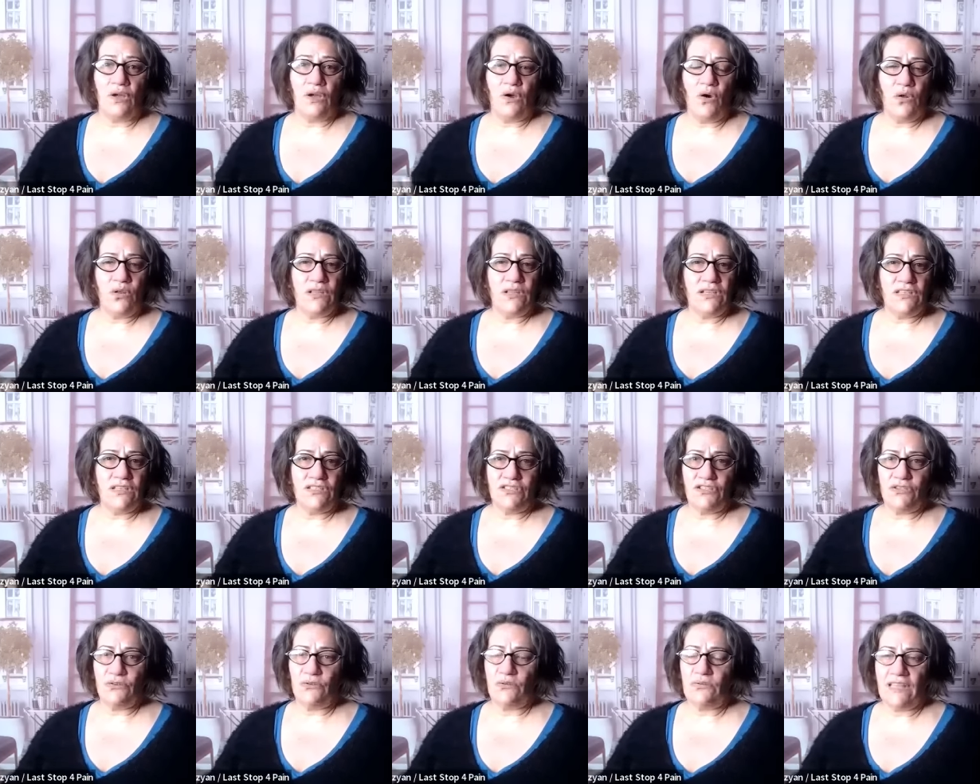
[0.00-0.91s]
Always
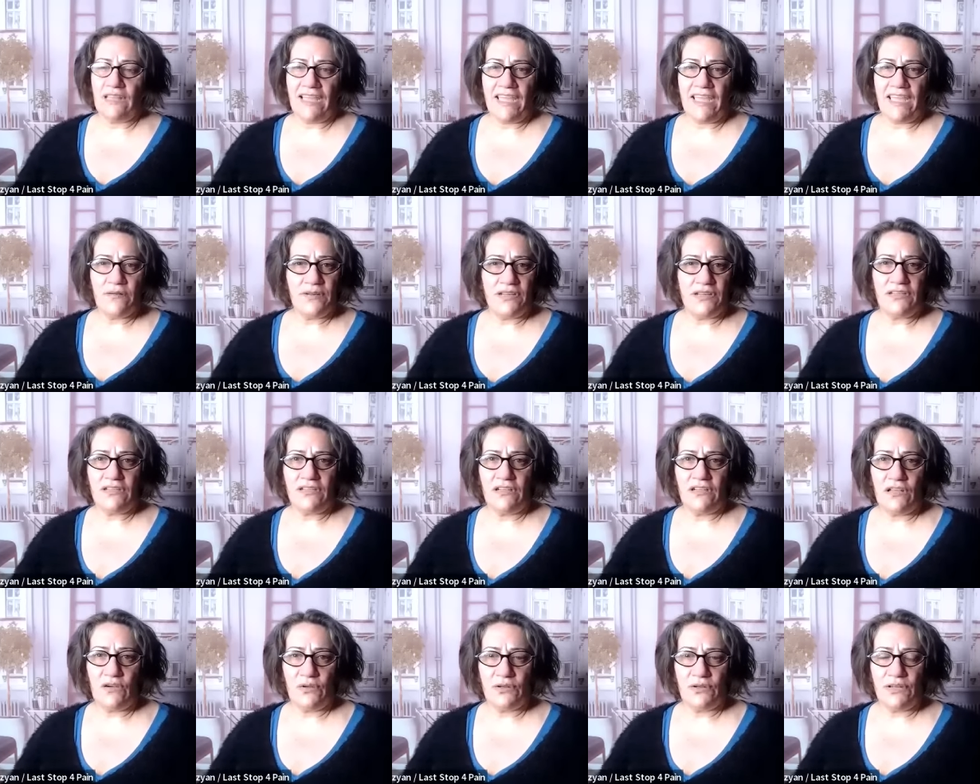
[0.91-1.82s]
do layering
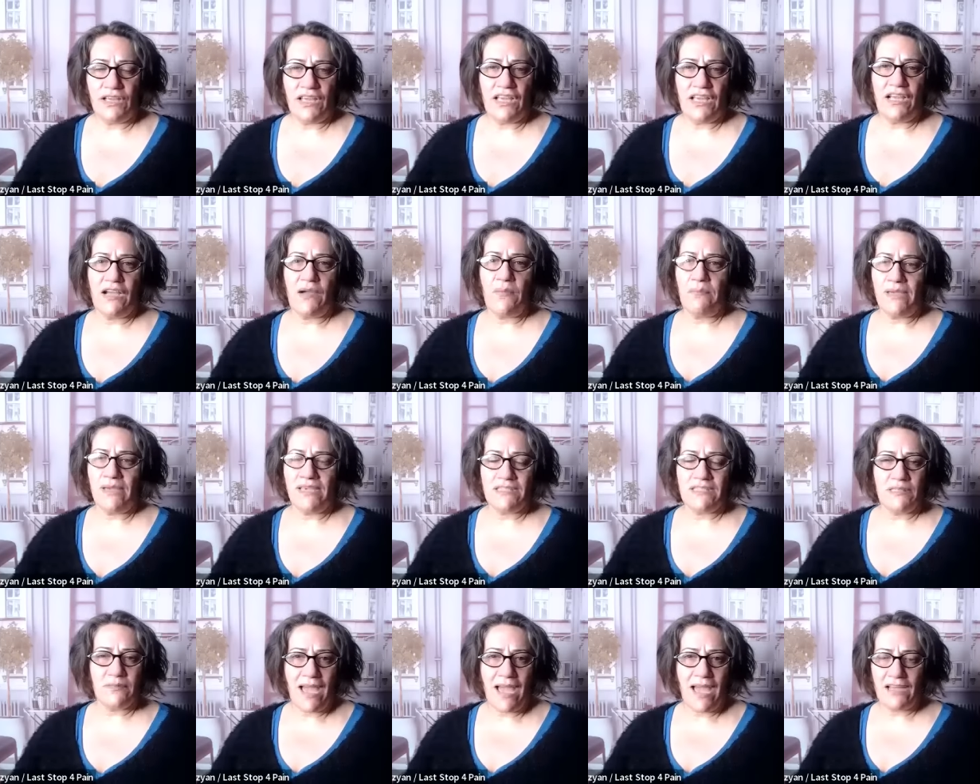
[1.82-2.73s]
clothing,
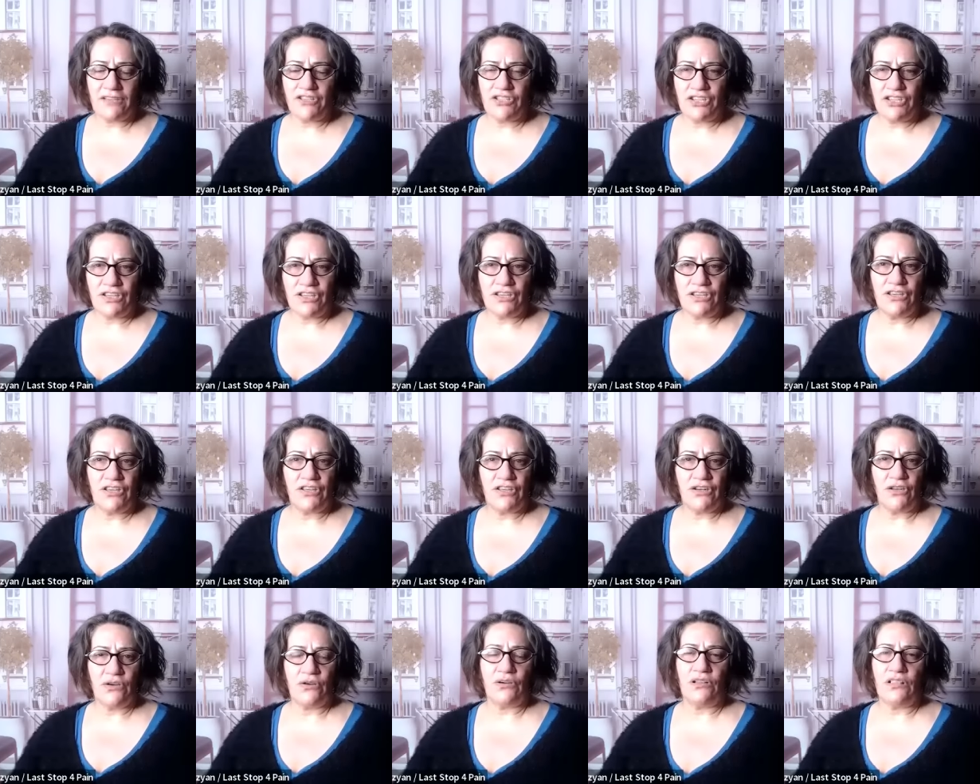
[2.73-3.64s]
mismatching,
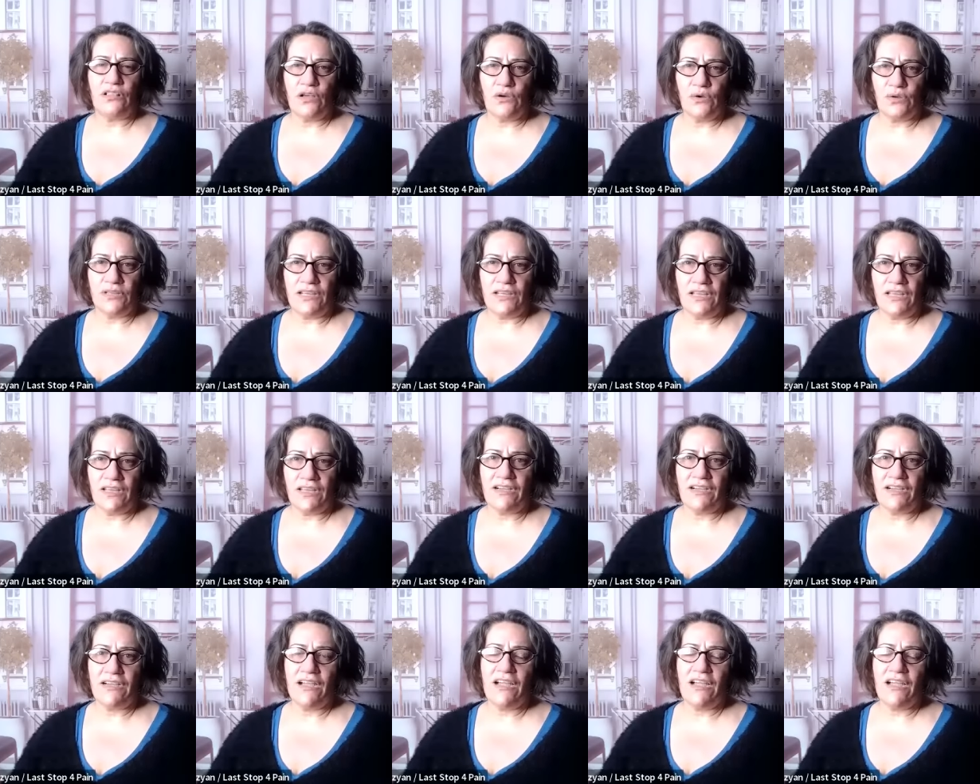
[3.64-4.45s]
clothing.